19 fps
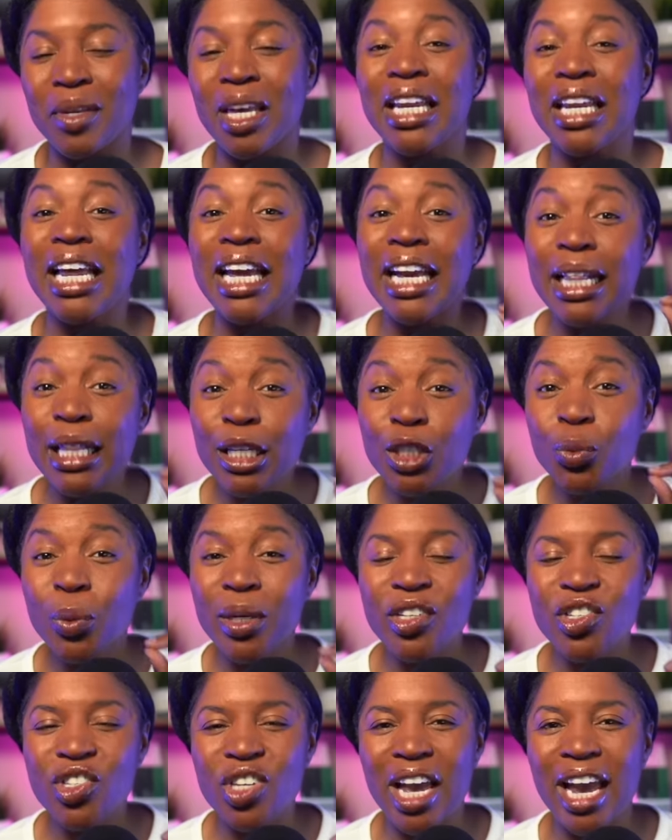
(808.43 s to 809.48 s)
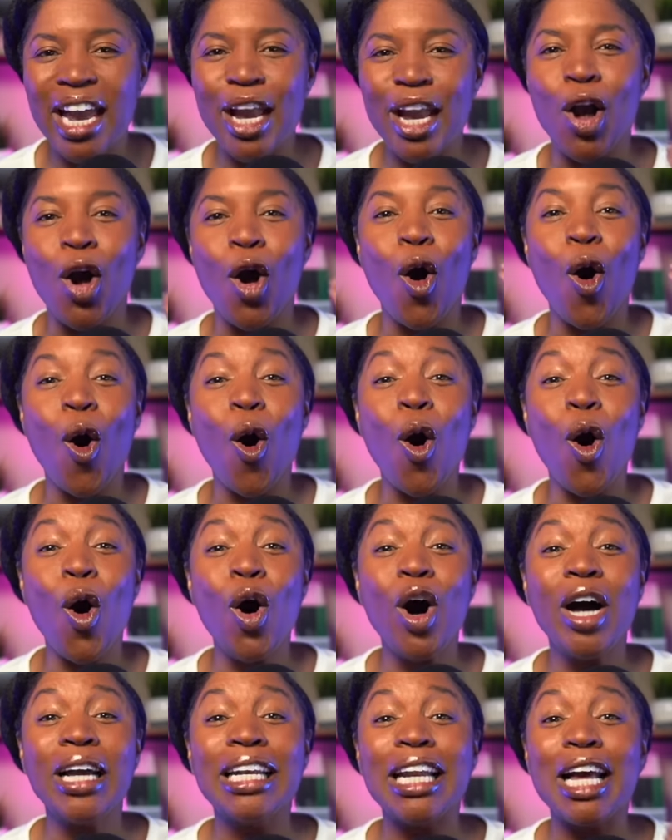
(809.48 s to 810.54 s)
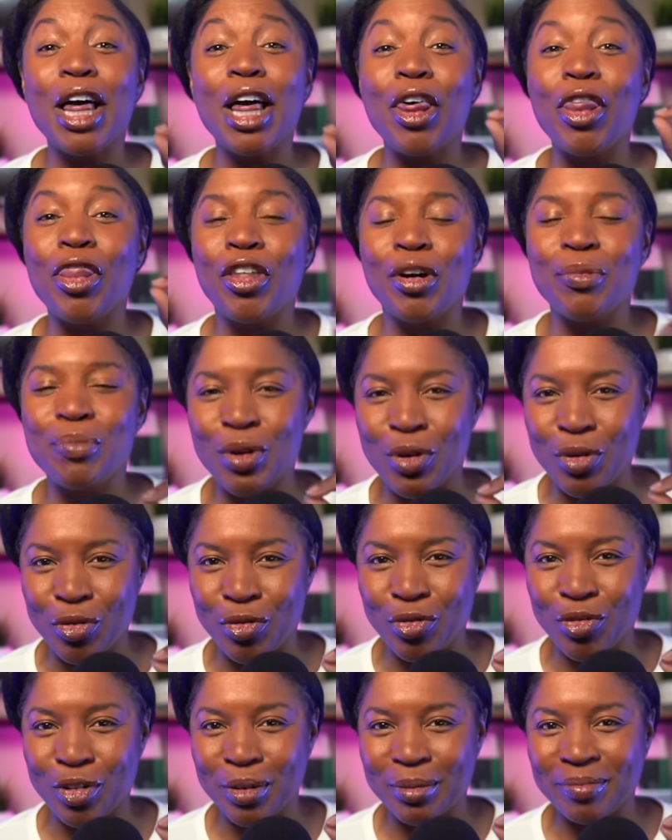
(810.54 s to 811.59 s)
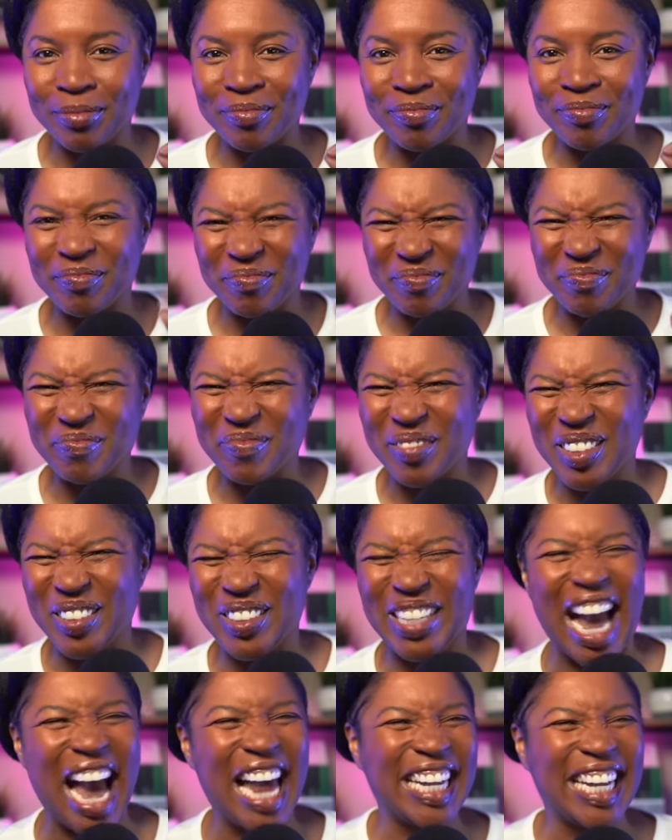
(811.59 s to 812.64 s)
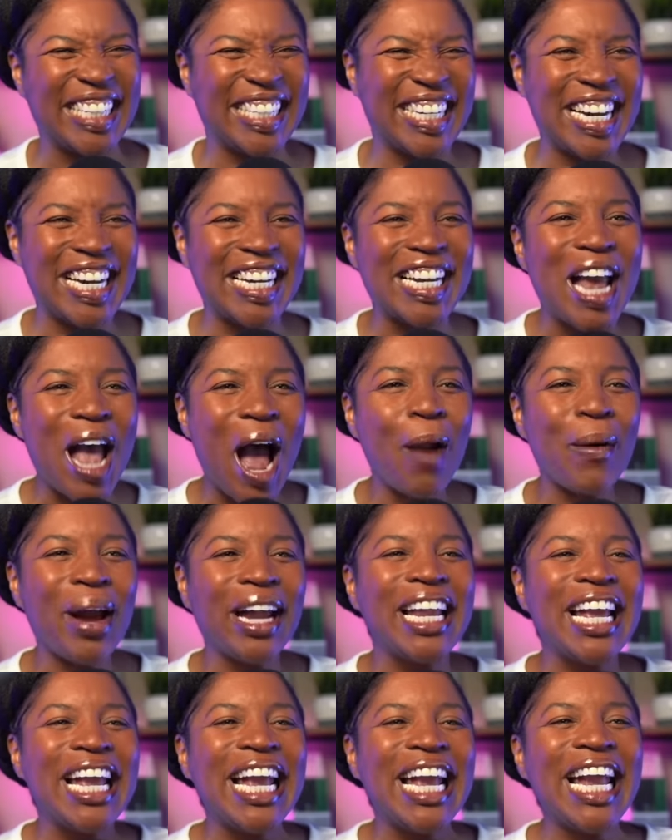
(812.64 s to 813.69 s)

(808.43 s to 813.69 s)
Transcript: In English, we say on the move. You got it. Good. All right.